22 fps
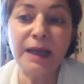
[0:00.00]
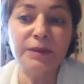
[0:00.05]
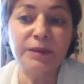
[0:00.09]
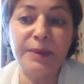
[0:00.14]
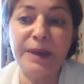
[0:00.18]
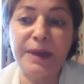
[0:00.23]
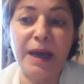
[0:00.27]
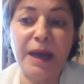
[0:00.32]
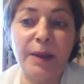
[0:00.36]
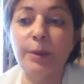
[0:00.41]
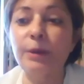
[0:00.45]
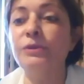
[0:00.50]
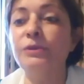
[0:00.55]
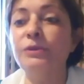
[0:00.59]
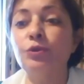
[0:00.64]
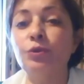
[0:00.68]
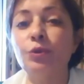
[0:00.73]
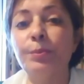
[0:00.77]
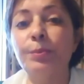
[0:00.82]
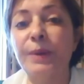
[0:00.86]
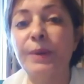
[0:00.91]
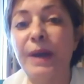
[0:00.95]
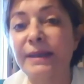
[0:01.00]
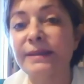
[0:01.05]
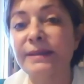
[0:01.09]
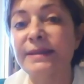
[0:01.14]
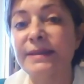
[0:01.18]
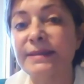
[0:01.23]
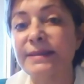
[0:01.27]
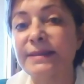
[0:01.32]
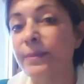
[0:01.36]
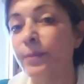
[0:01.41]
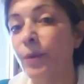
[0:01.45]
be able to
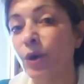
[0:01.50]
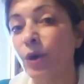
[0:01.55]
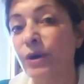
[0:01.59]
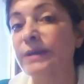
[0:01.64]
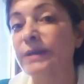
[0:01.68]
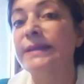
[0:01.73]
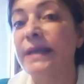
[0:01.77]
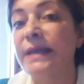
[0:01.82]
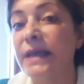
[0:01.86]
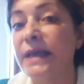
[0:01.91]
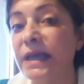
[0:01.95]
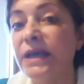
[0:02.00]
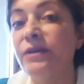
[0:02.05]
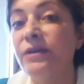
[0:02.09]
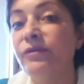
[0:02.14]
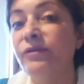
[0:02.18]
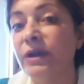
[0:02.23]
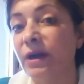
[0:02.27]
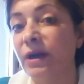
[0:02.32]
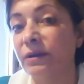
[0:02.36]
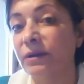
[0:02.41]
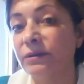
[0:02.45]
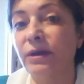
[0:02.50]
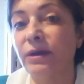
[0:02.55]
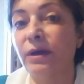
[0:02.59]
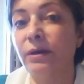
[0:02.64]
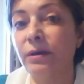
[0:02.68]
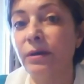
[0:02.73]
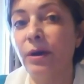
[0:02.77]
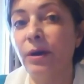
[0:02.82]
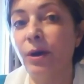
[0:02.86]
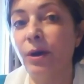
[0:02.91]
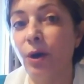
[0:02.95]
practice democracy even
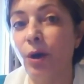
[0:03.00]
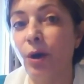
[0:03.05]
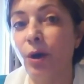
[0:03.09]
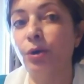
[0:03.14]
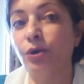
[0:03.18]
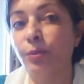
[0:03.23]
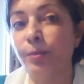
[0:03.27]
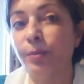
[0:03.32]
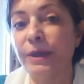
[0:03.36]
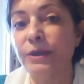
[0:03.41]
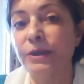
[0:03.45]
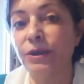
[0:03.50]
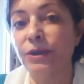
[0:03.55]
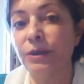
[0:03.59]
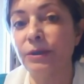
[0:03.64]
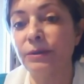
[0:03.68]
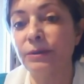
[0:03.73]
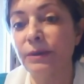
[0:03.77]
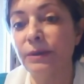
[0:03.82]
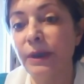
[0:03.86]
under occupation.